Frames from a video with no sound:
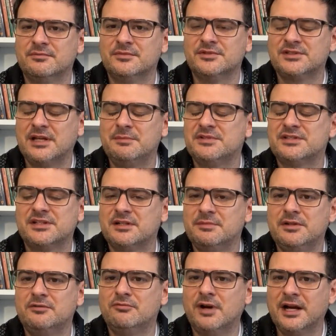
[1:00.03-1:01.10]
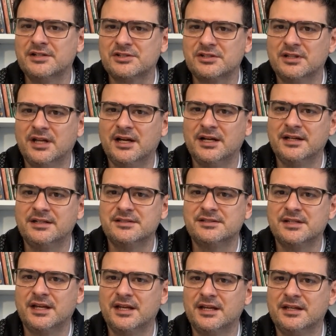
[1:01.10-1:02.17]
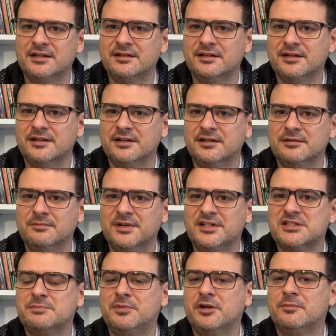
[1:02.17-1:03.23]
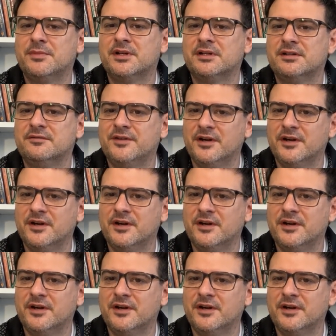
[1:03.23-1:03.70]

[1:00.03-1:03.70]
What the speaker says: statements that could be rationalized and experimentally